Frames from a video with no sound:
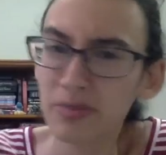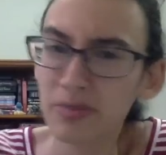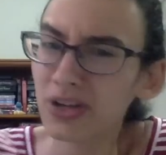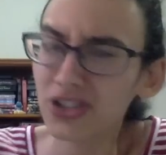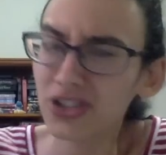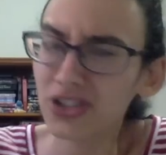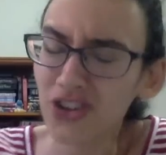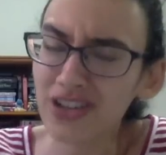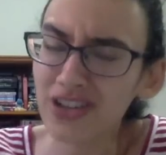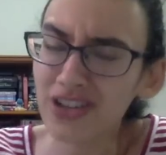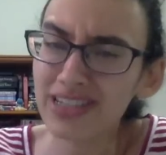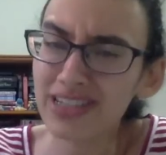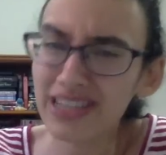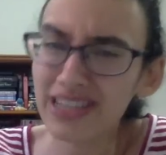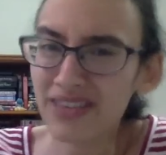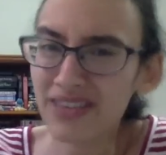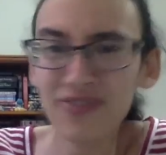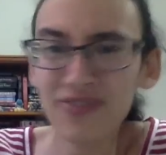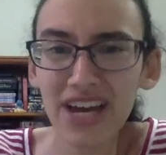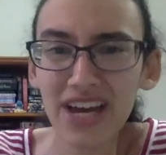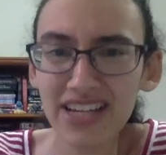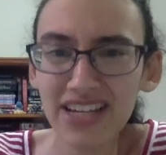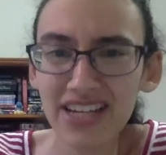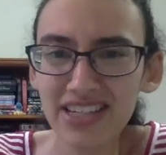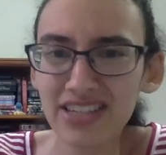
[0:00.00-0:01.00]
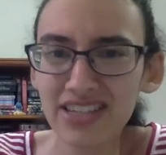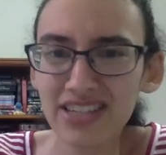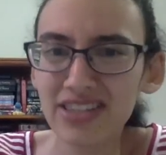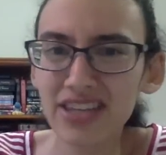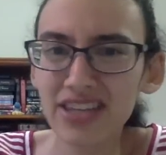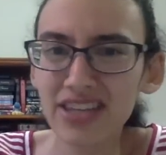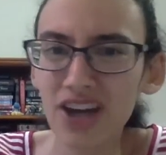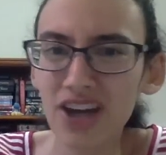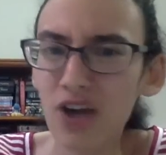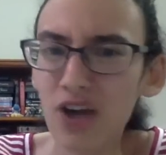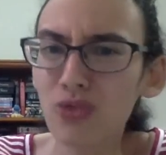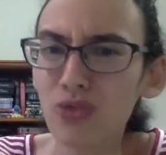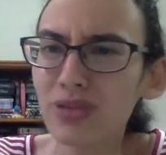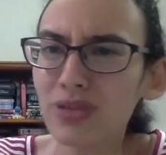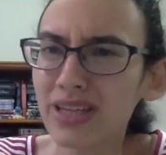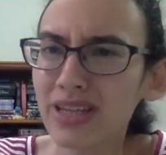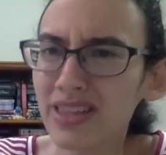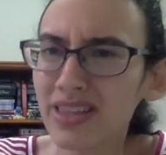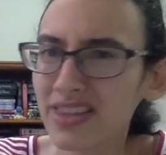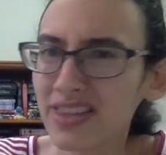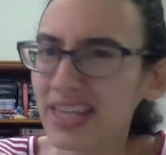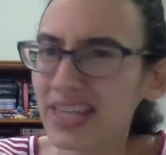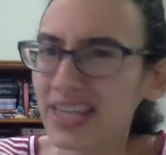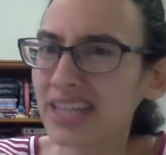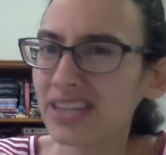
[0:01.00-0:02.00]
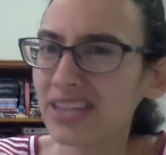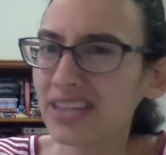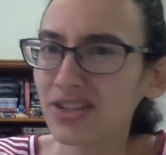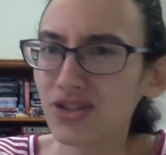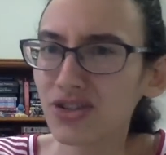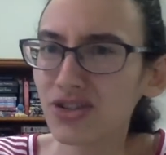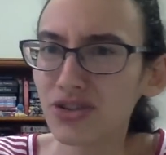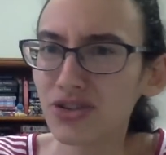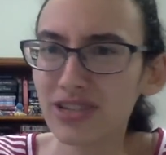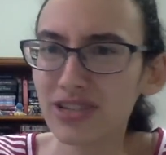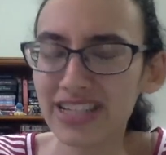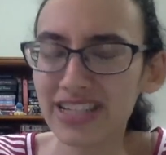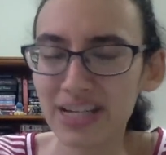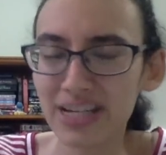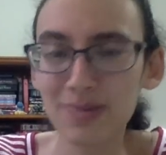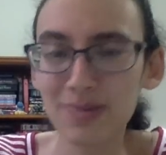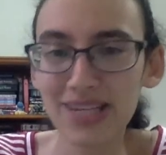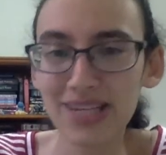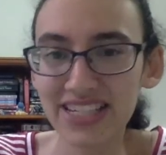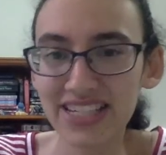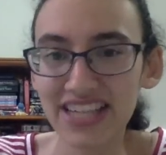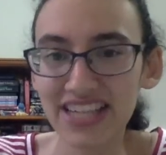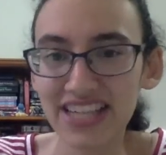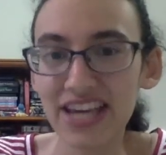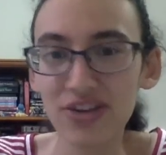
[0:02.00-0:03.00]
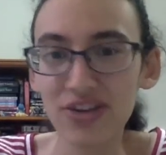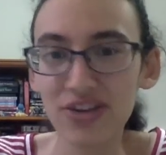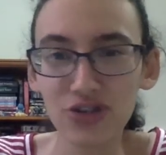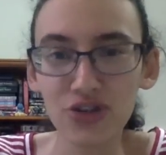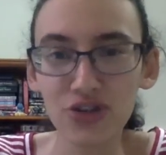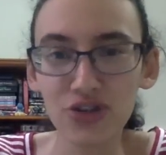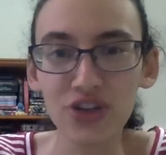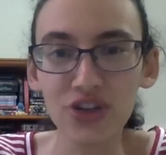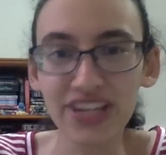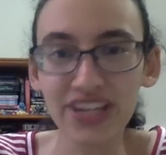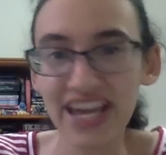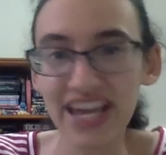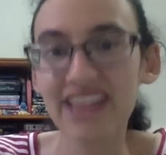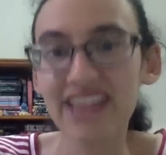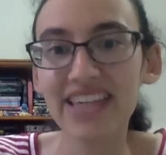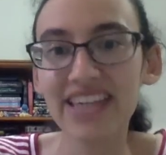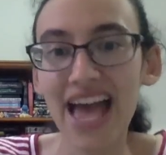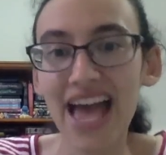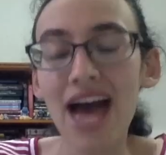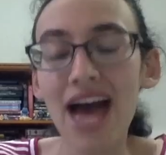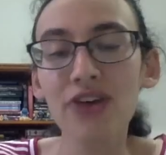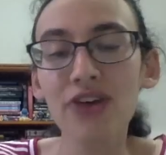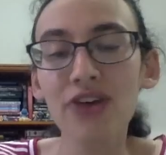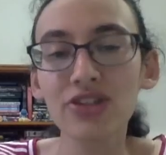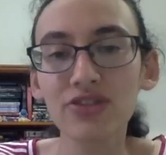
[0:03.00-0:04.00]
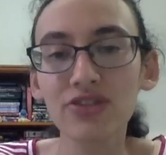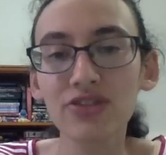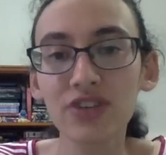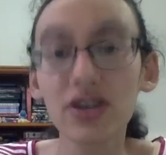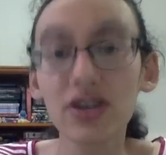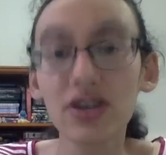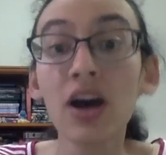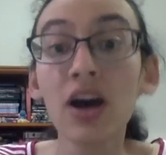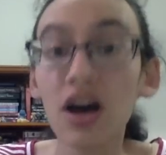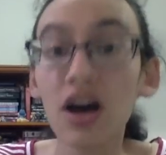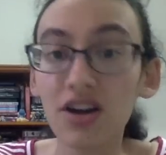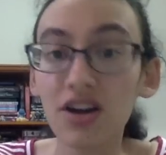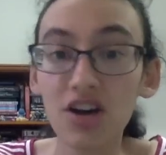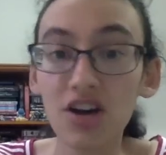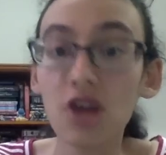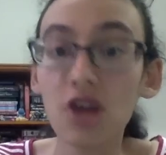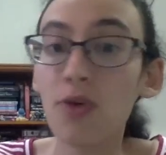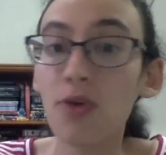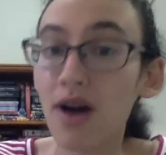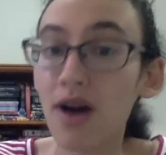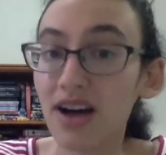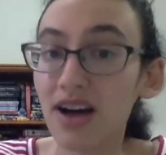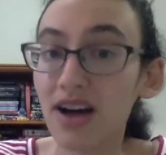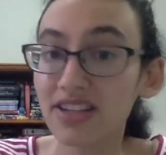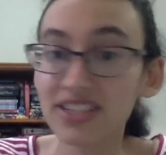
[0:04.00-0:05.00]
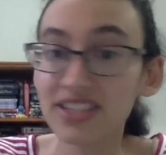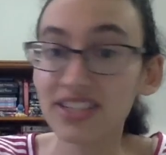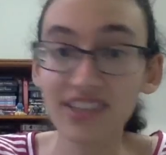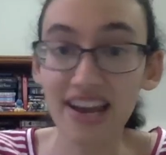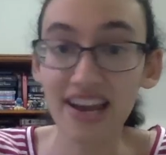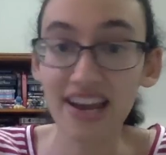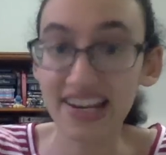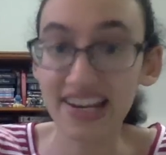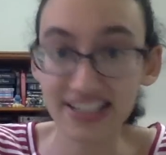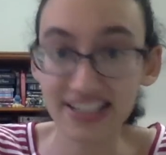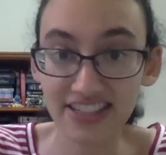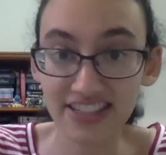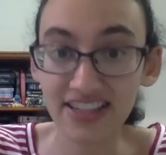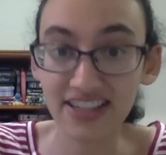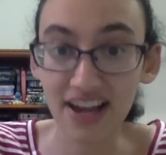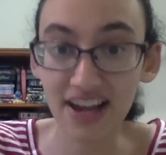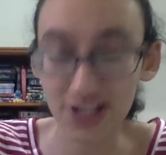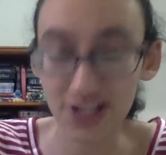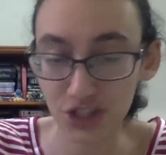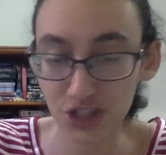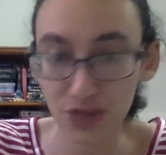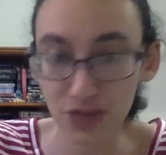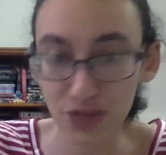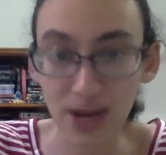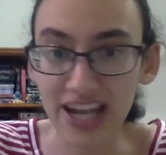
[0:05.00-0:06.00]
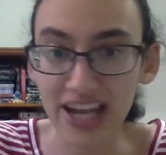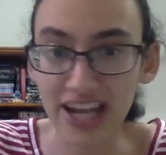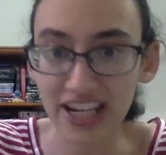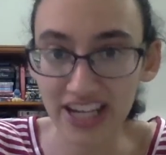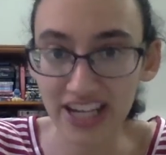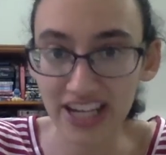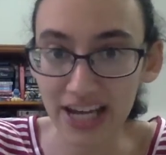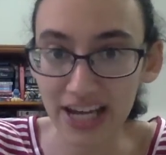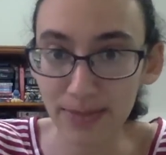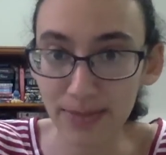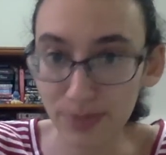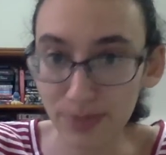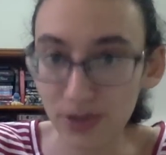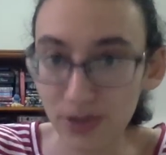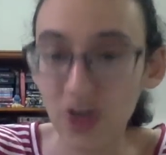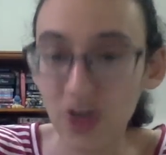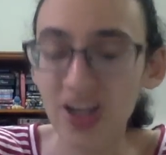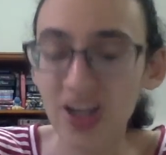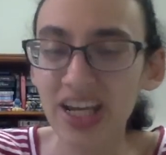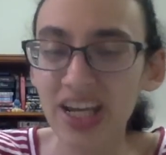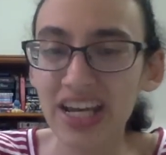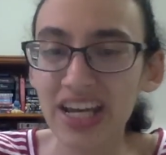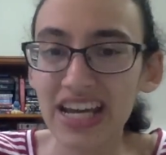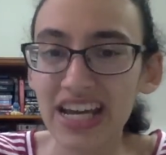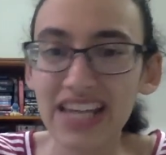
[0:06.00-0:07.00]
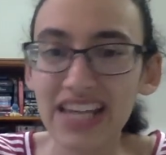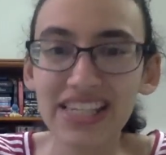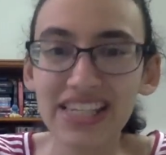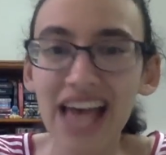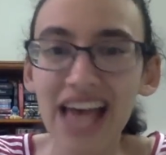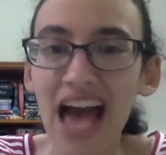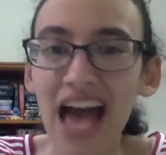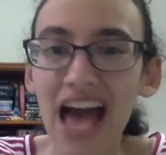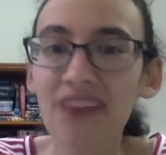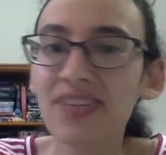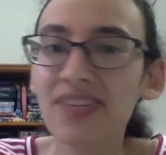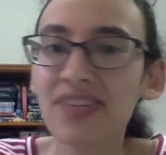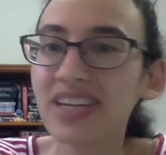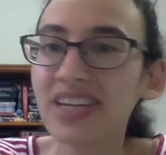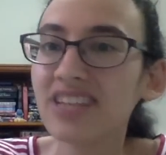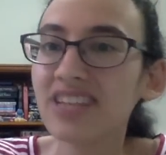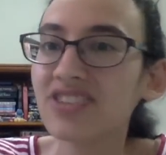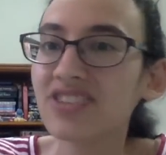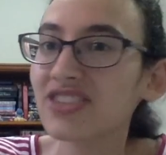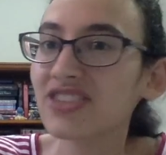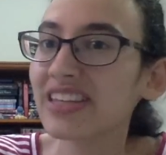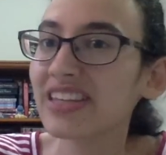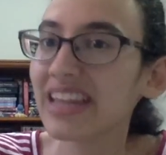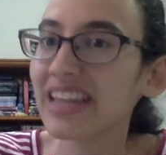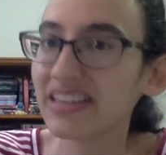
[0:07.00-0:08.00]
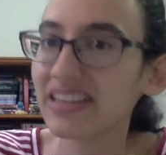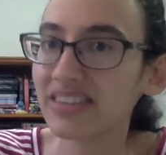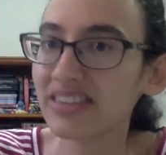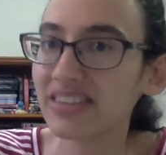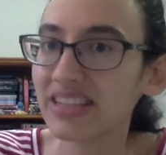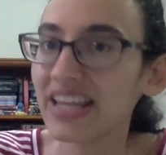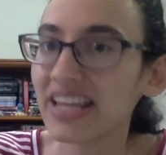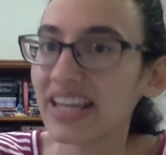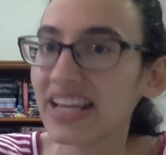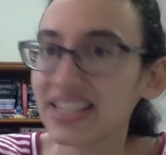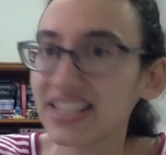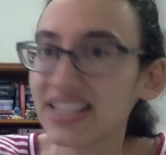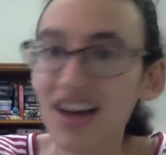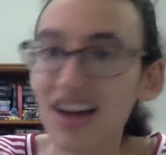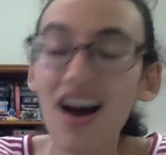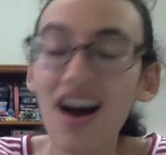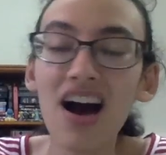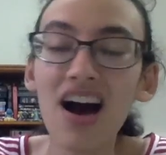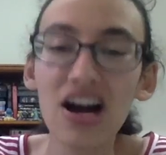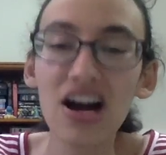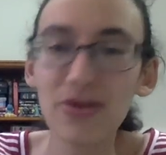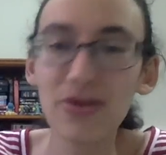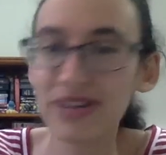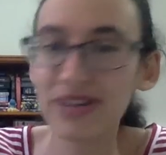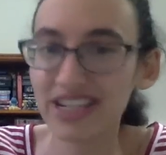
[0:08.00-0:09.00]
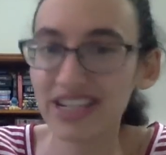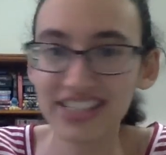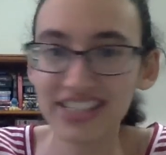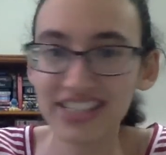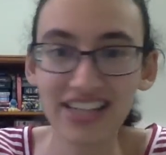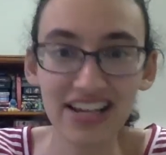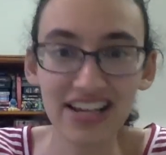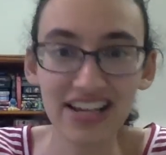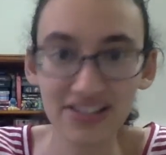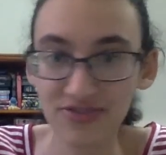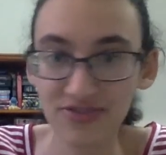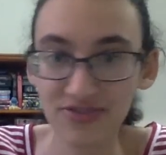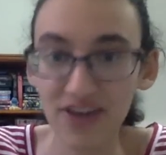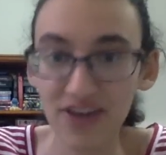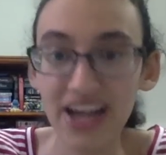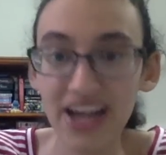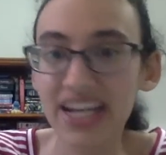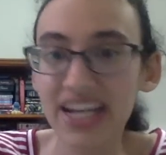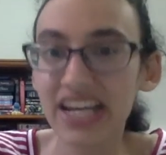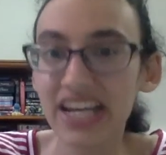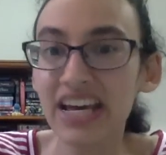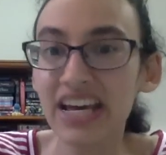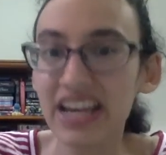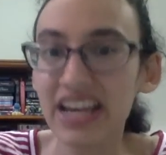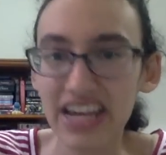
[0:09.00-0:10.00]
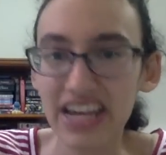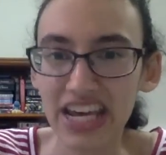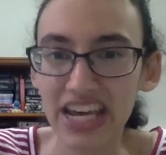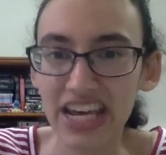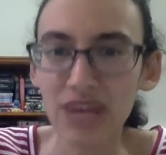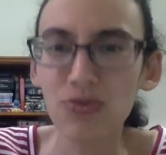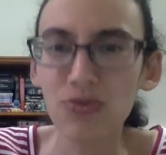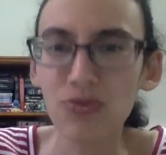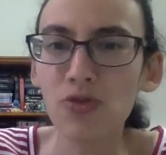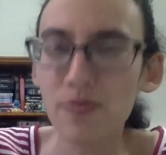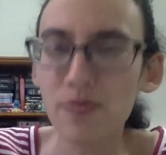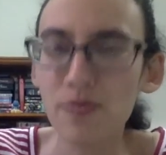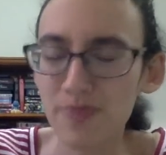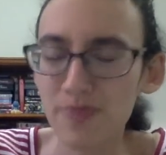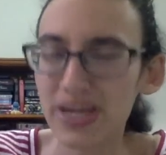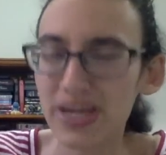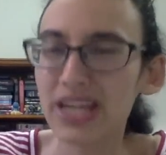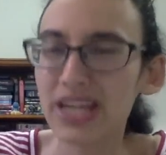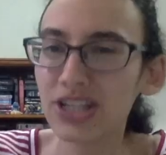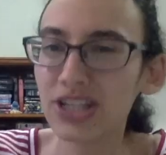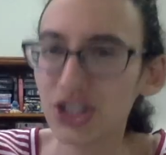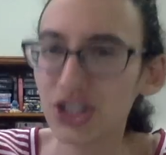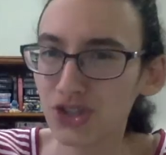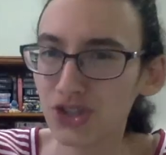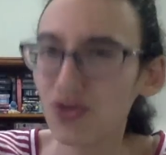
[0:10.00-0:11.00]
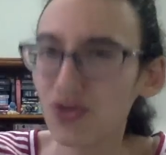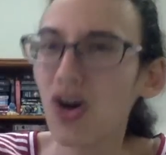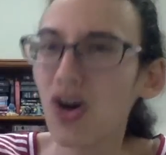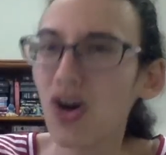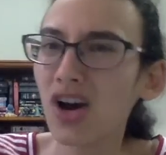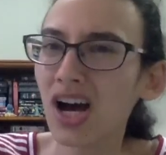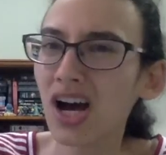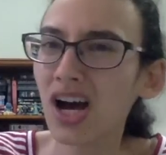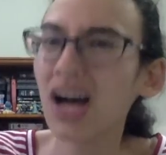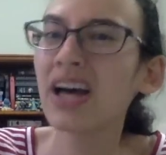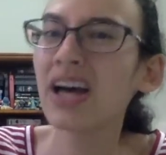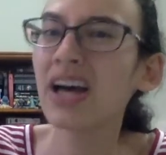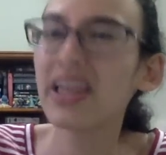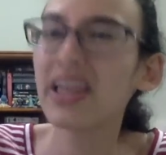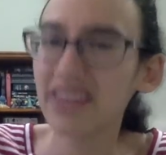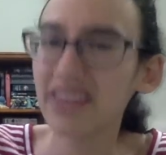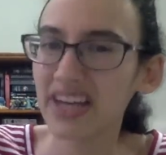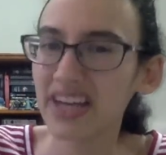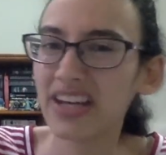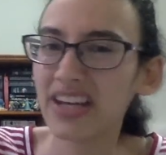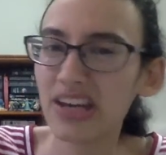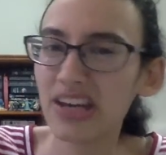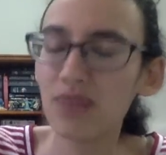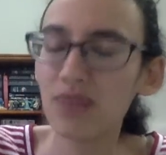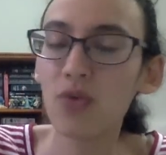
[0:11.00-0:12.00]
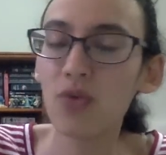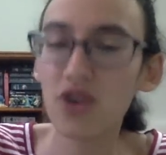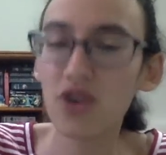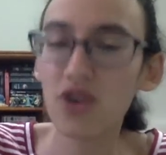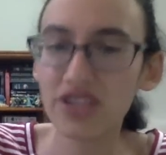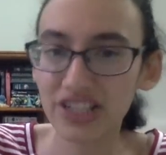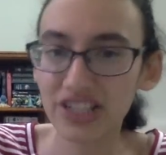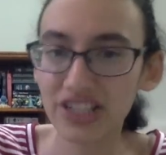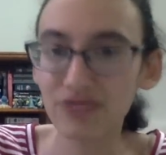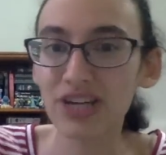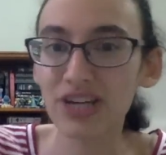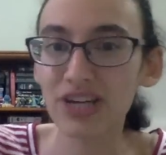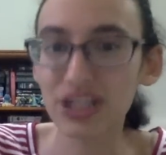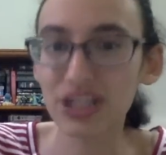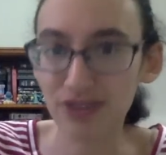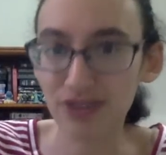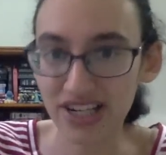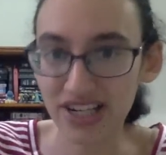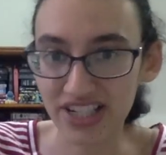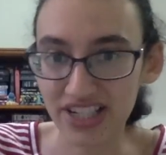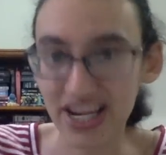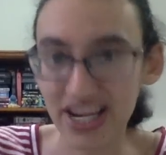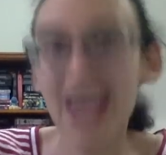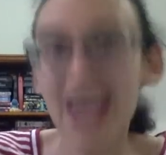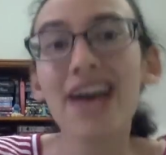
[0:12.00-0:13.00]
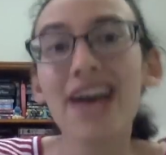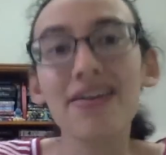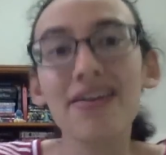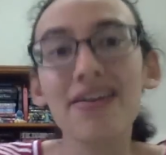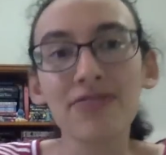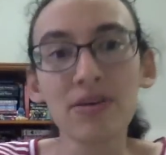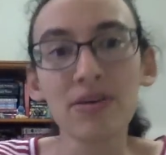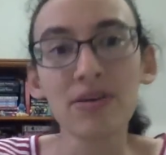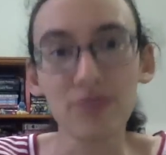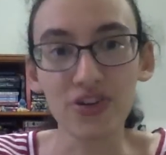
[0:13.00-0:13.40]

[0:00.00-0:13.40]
Because honestly, the fact is, the only thing that you could legitimately say you could get out of a Gohan deciding to start training again plot is having it to the, like, the next arc where he starts fighting, he will be stronger than he was in Resurrection F.